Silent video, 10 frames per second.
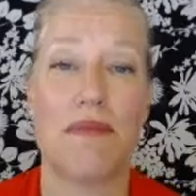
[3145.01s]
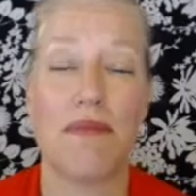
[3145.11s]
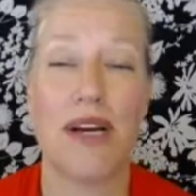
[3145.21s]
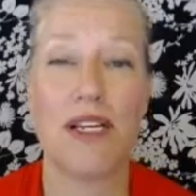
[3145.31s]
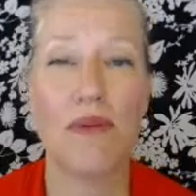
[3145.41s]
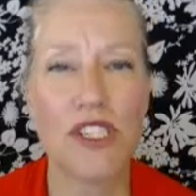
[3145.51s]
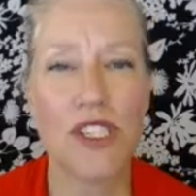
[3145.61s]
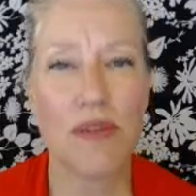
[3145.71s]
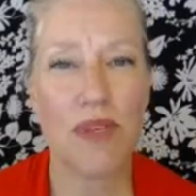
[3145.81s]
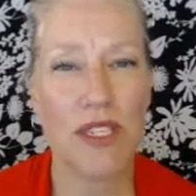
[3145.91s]
I don't want
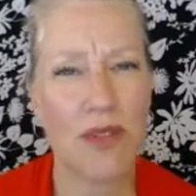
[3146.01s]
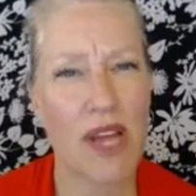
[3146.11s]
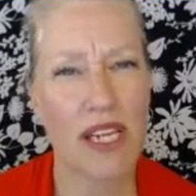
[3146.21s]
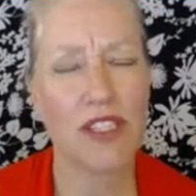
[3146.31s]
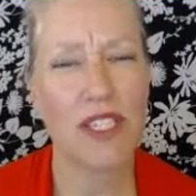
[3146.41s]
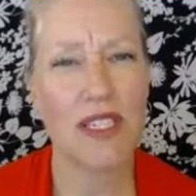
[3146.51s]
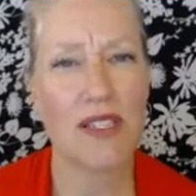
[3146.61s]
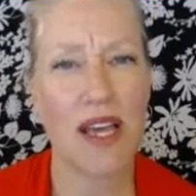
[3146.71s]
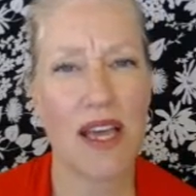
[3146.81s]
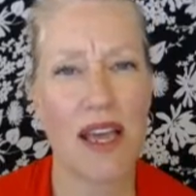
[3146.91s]
you to be too
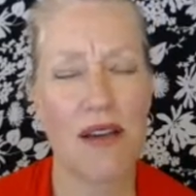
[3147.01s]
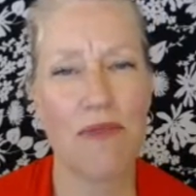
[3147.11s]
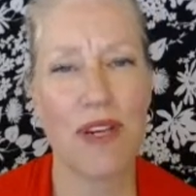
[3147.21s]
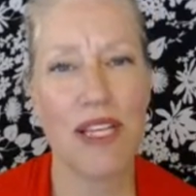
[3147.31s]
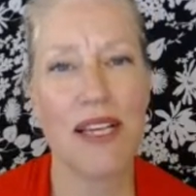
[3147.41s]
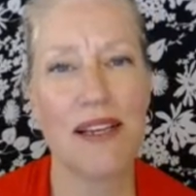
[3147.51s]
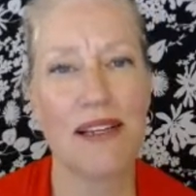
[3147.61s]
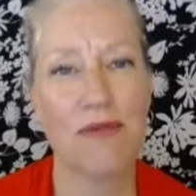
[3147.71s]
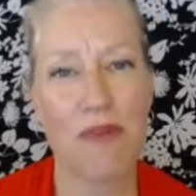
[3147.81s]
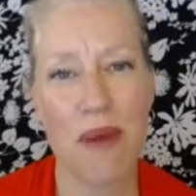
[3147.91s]
anxious. I really
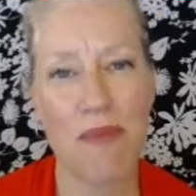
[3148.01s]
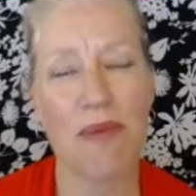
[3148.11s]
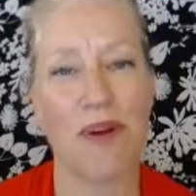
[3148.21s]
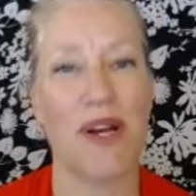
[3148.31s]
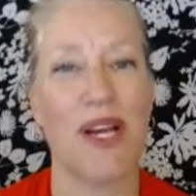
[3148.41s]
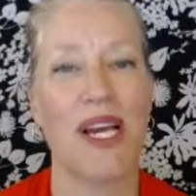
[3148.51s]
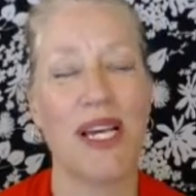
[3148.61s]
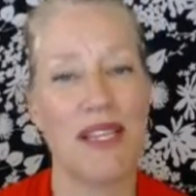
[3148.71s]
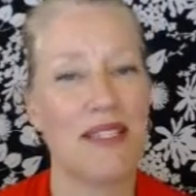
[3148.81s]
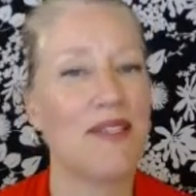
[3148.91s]
remember
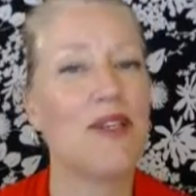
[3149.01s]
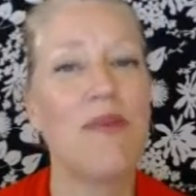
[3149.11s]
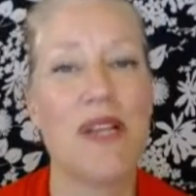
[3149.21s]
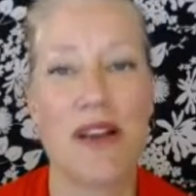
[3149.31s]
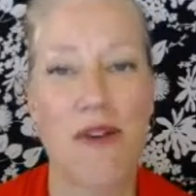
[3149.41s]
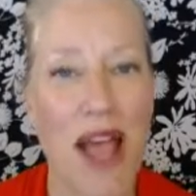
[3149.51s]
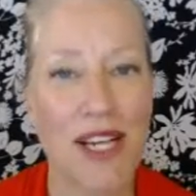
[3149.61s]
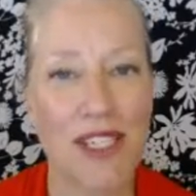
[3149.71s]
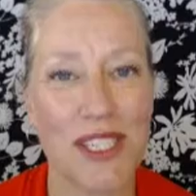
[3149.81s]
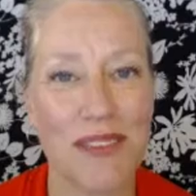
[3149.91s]
this is human
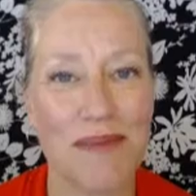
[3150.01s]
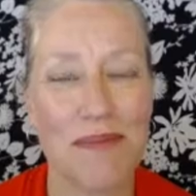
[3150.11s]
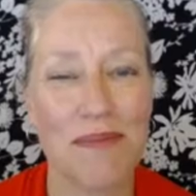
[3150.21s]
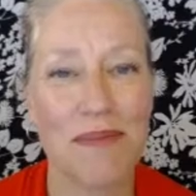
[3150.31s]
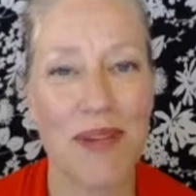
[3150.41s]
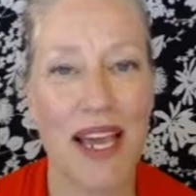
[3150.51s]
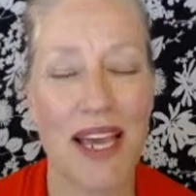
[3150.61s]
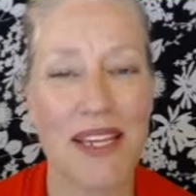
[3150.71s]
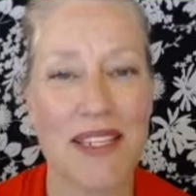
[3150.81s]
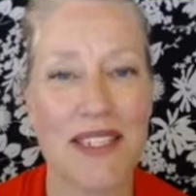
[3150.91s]
interaction,
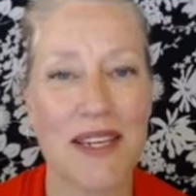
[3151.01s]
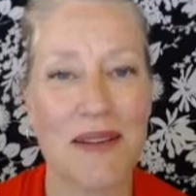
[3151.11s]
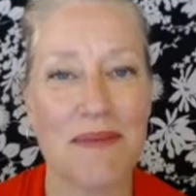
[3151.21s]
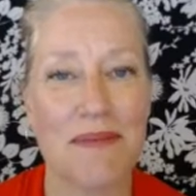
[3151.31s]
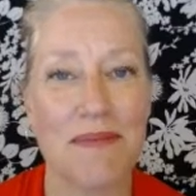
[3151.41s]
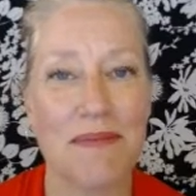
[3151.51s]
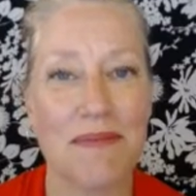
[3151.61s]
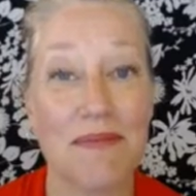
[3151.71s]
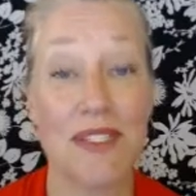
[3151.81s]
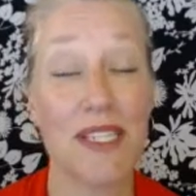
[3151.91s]
and
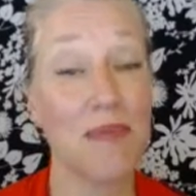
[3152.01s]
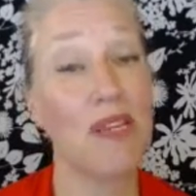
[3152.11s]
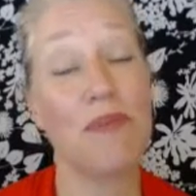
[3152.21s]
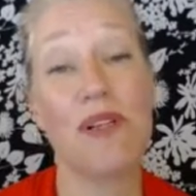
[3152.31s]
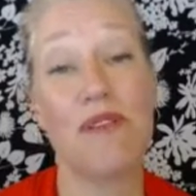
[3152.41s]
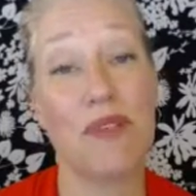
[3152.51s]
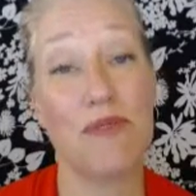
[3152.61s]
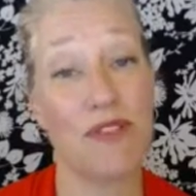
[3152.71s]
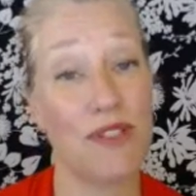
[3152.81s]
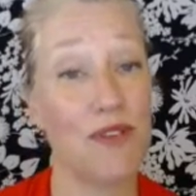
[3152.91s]
these people have been
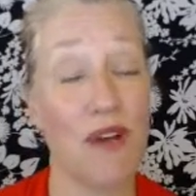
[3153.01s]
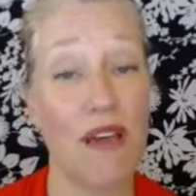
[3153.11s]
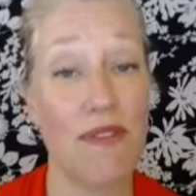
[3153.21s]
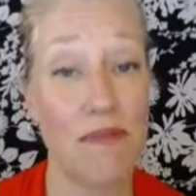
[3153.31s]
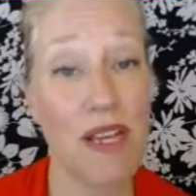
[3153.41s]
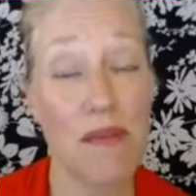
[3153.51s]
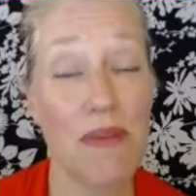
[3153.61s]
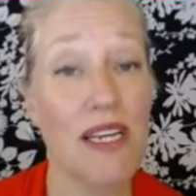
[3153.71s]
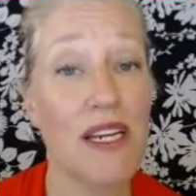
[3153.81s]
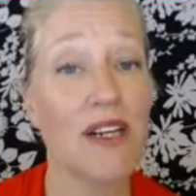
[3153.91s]
surviving many,
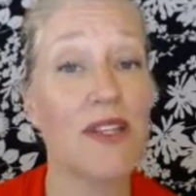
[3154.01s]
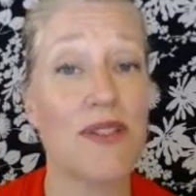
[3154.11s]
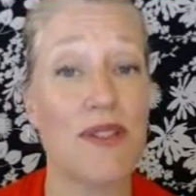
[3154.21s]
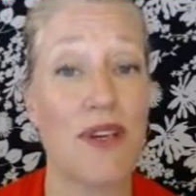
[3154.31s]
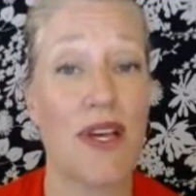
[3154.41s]
many years